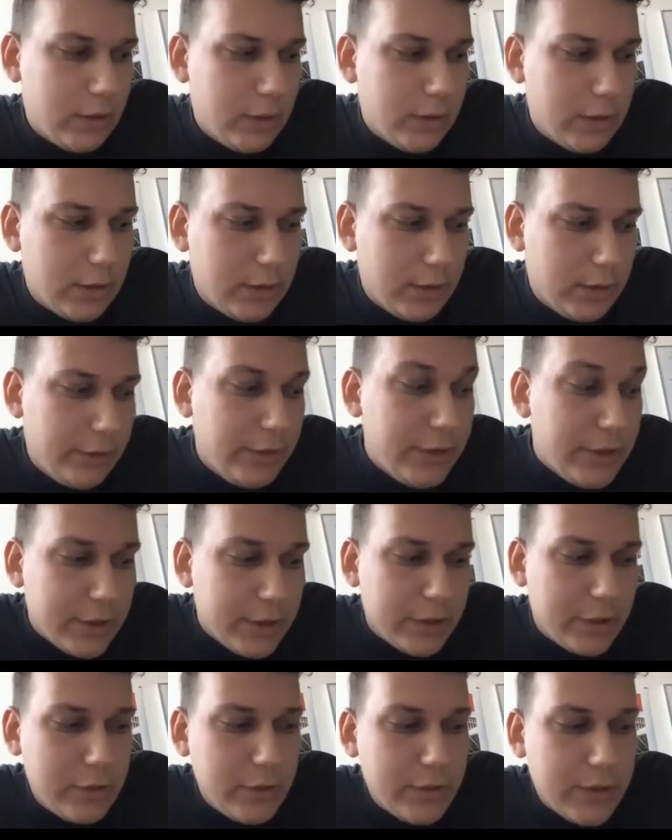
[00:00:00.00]

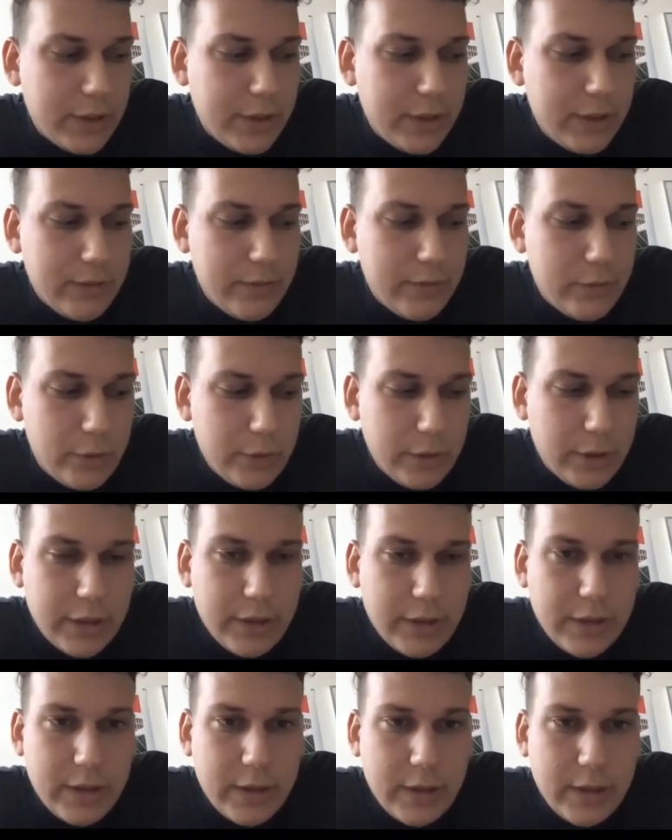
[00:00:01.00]
used in this work
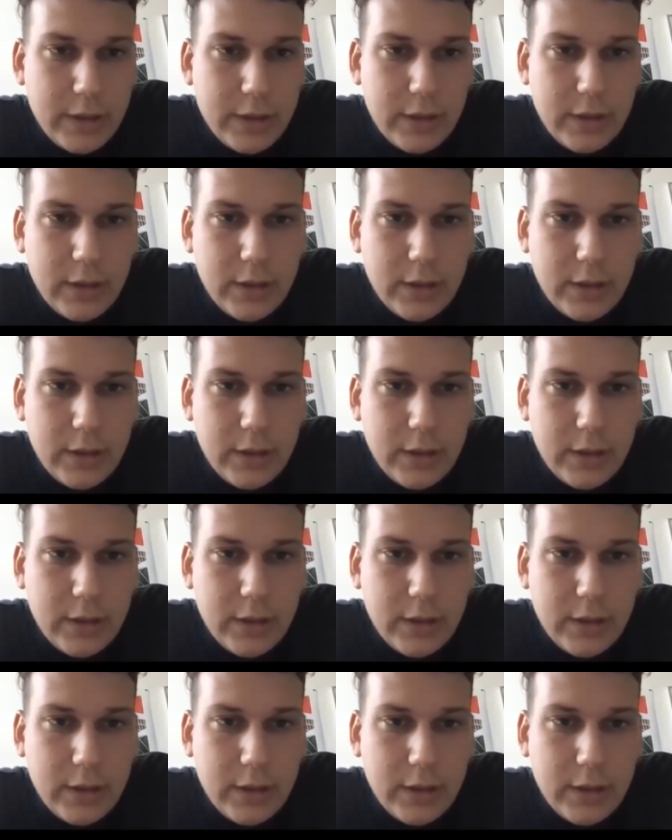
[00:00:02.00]
is